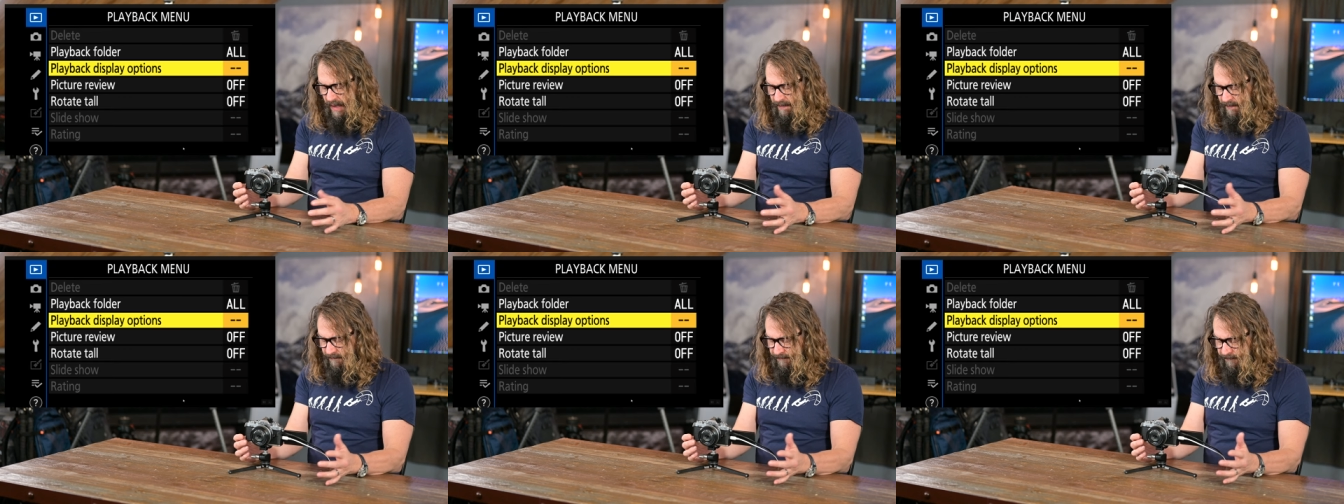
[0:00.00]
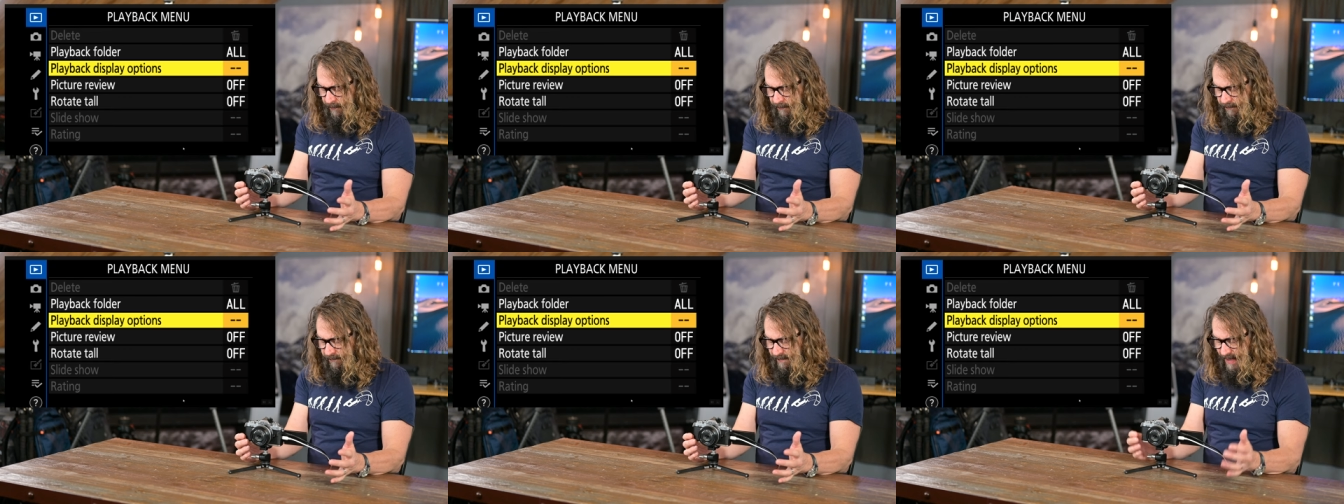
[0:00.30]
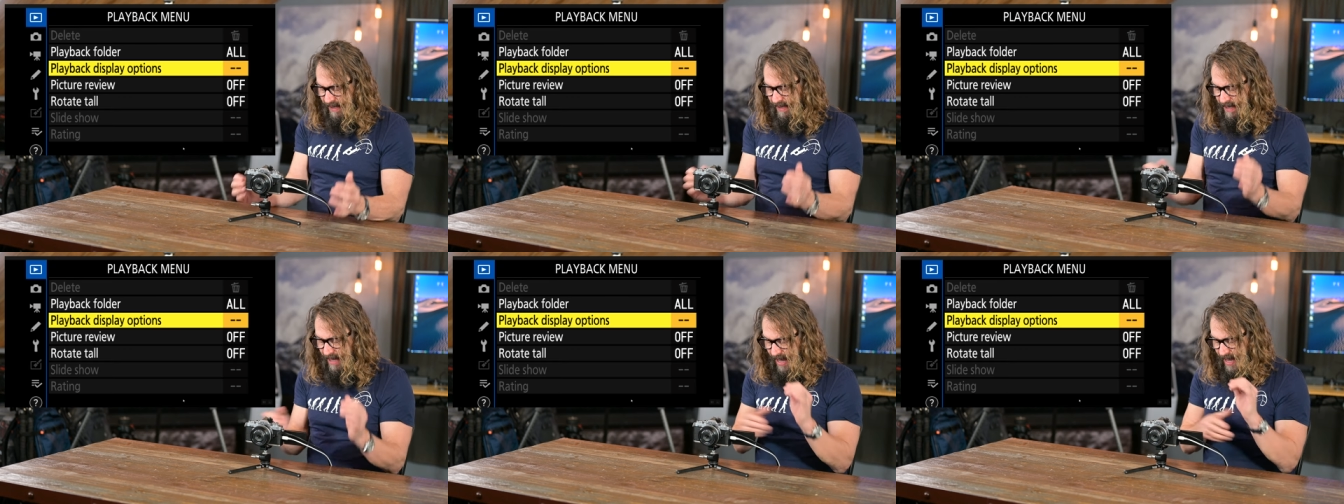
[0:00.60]
The first
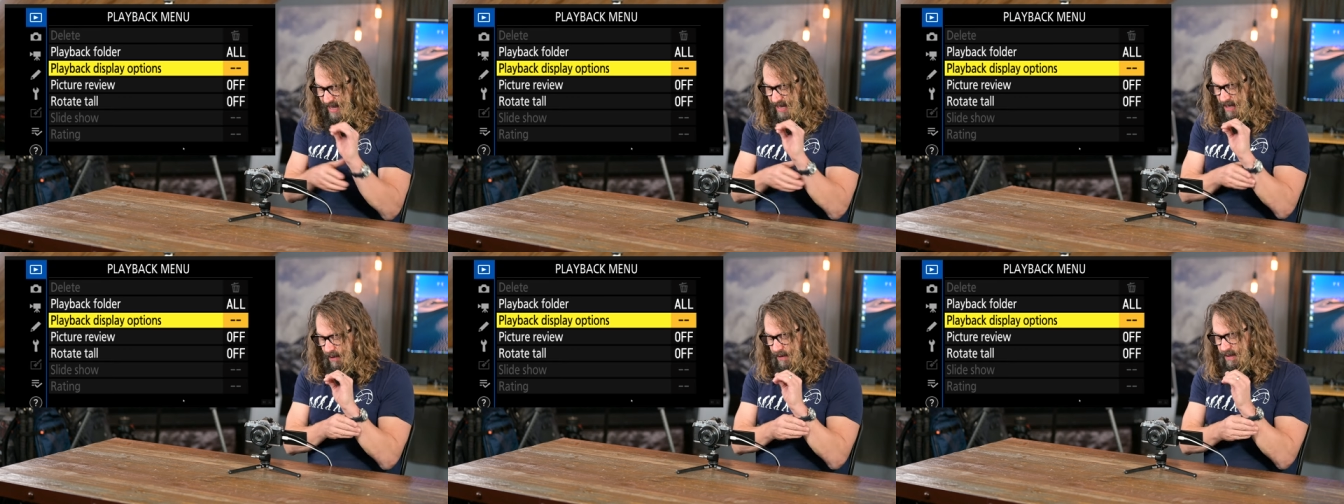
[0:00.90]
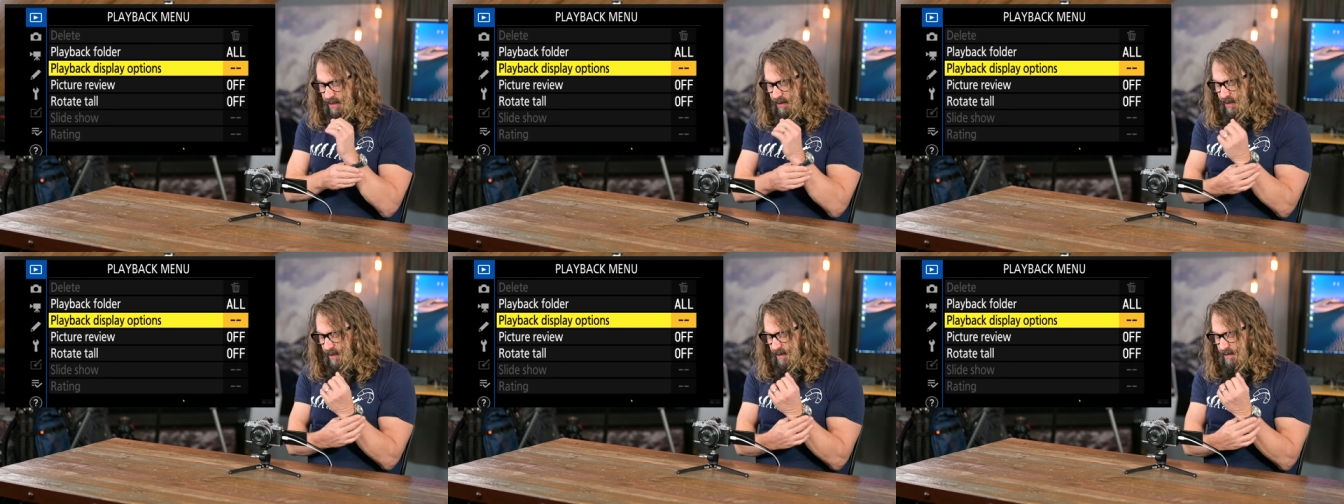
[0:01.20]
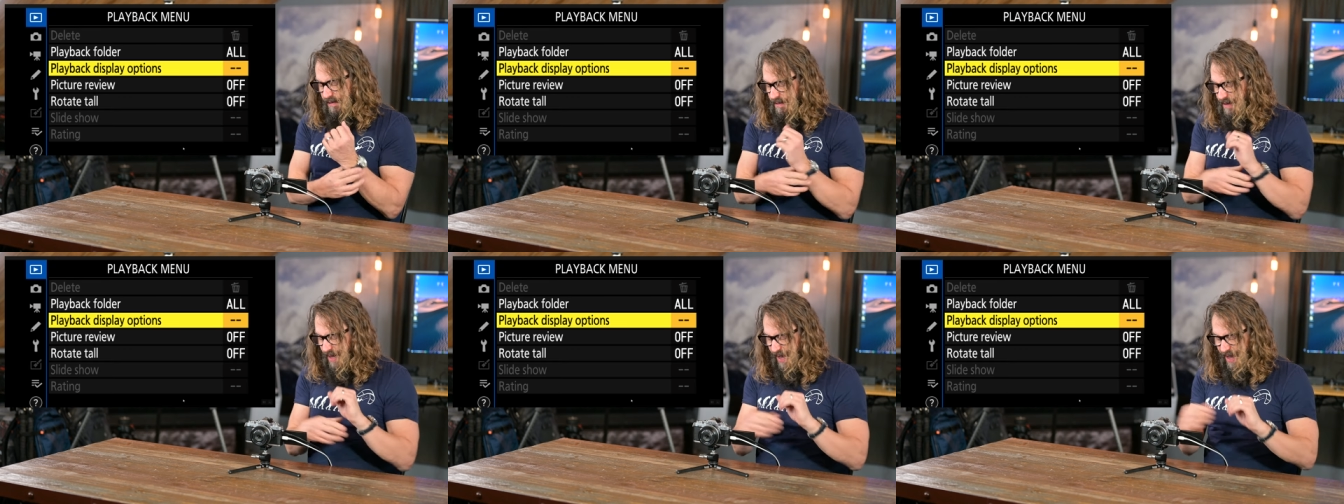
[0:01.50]
thing, I, you know, you
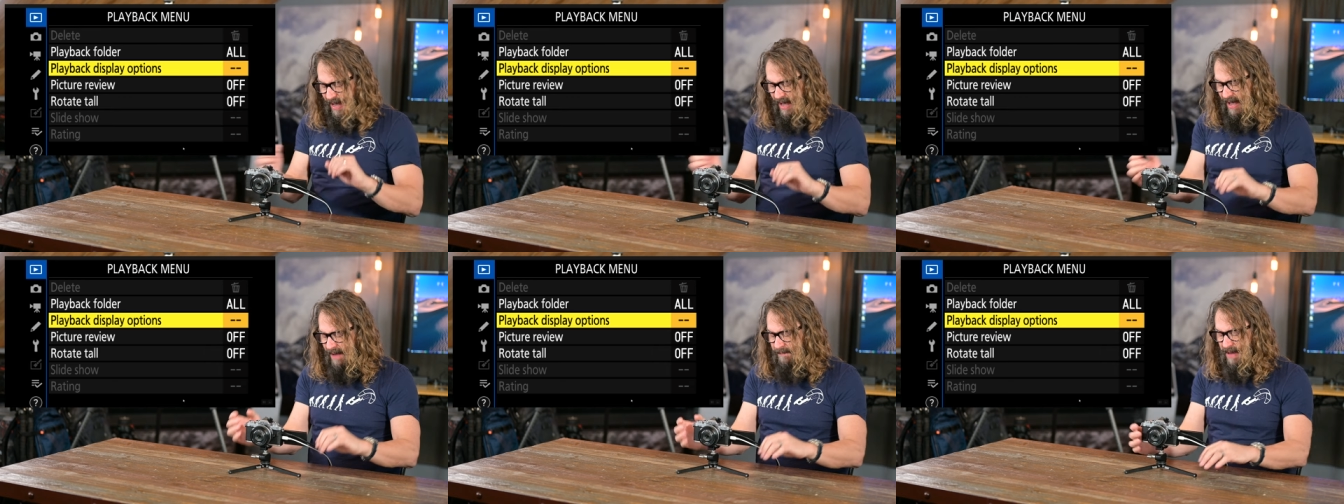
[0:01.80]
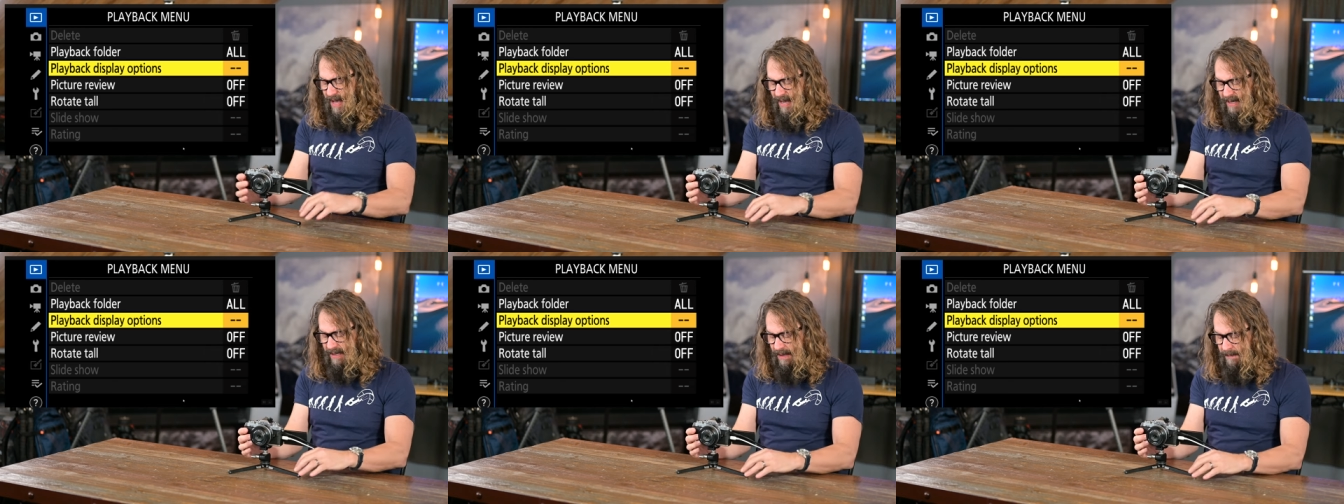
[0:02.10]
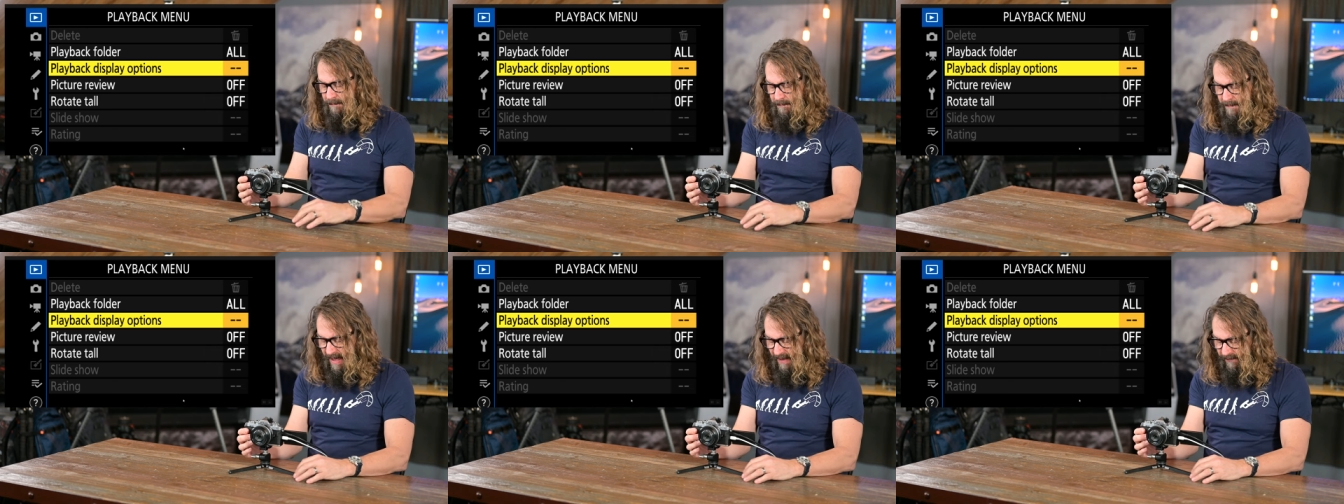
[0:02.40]
can, I, I'm not going
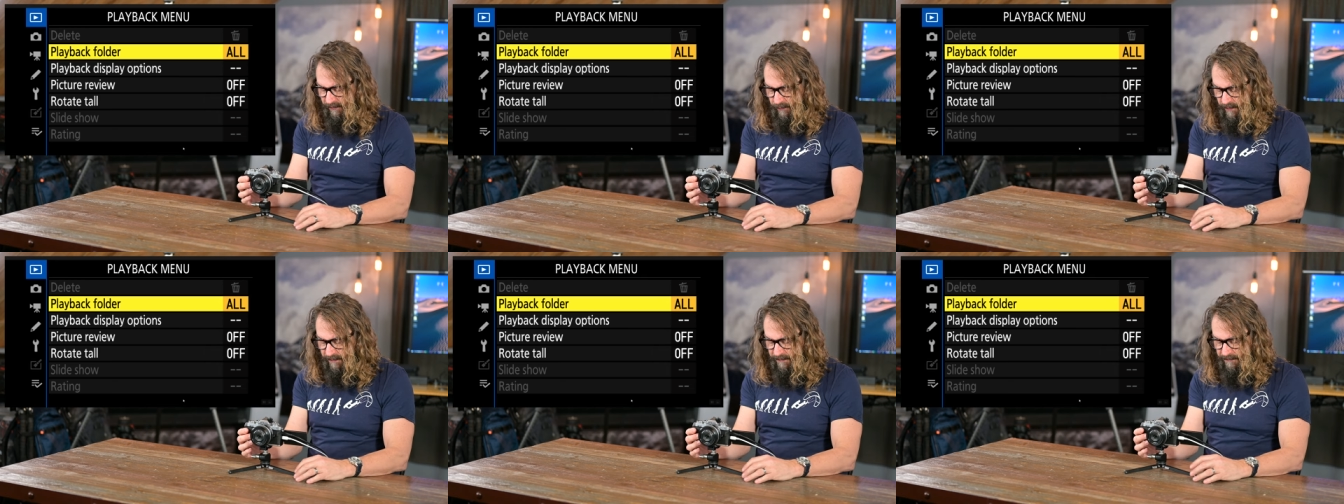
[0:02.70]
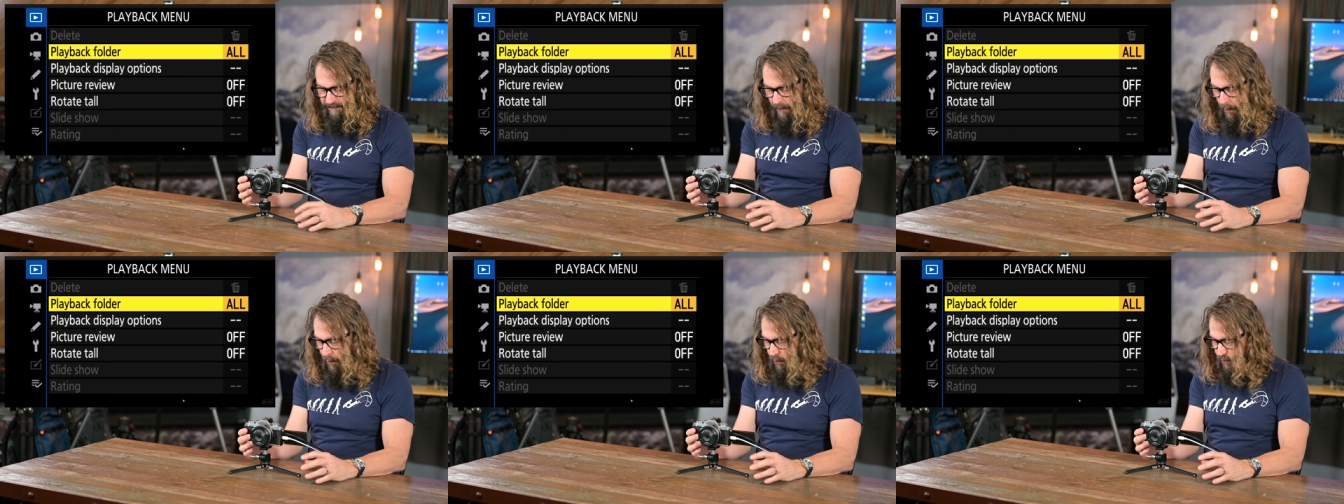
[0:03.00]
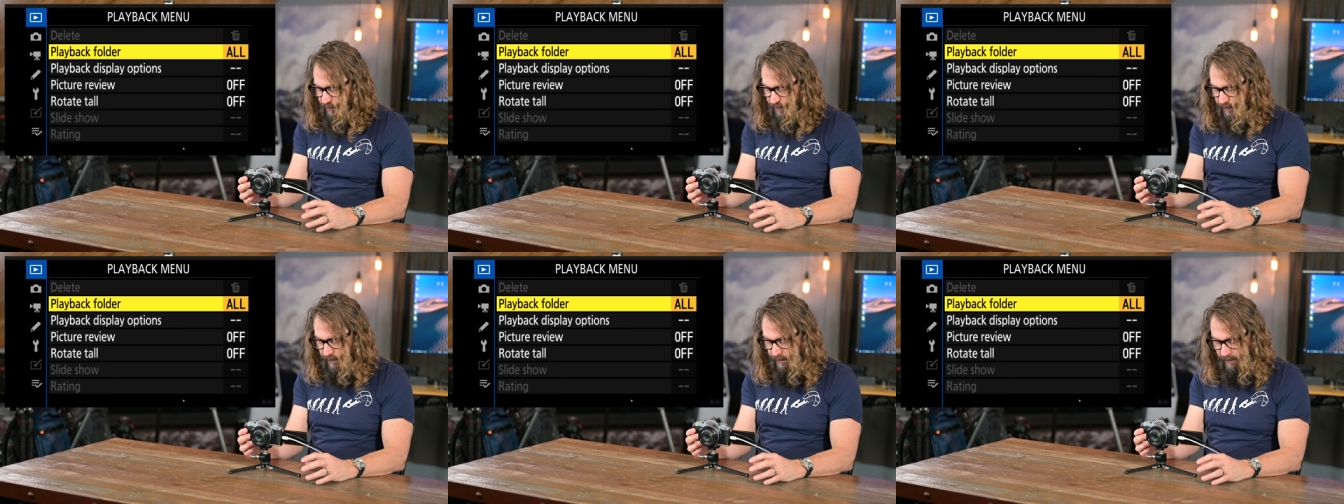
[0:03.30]
to mess with
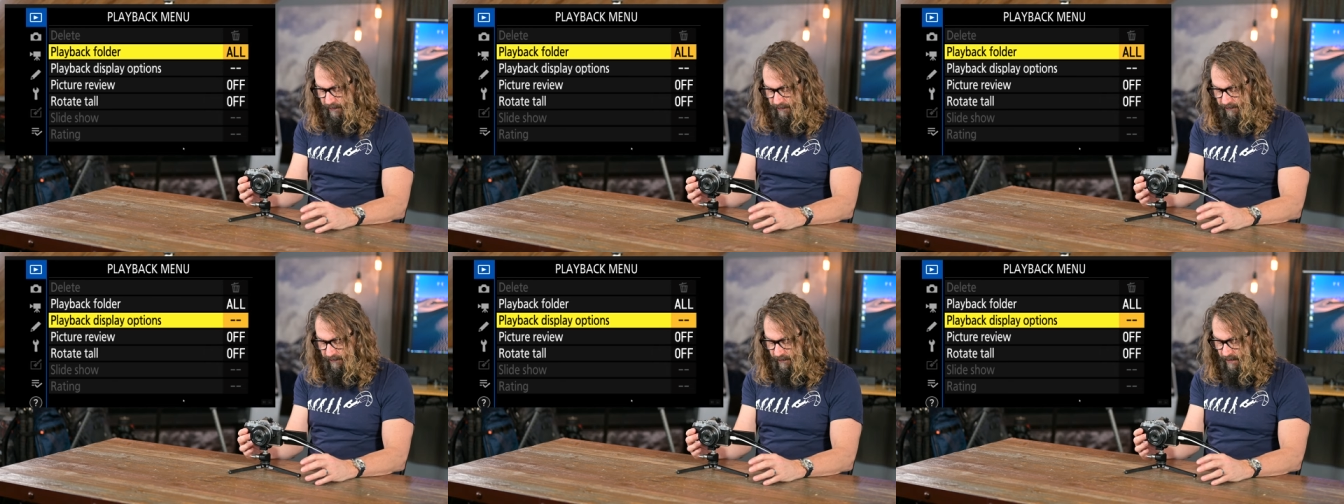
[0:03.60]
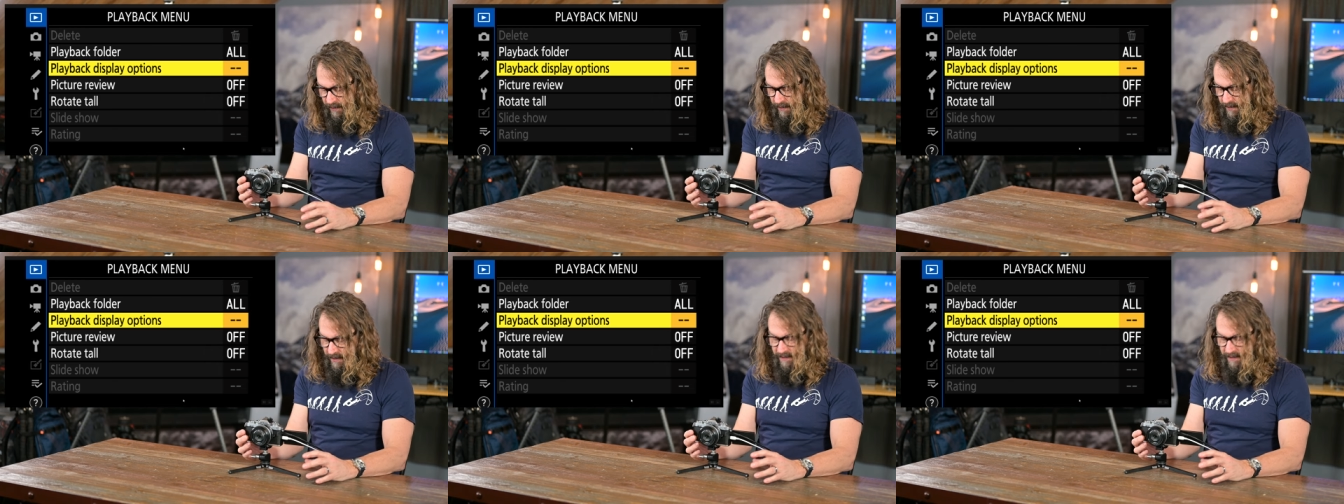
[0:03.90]
folders.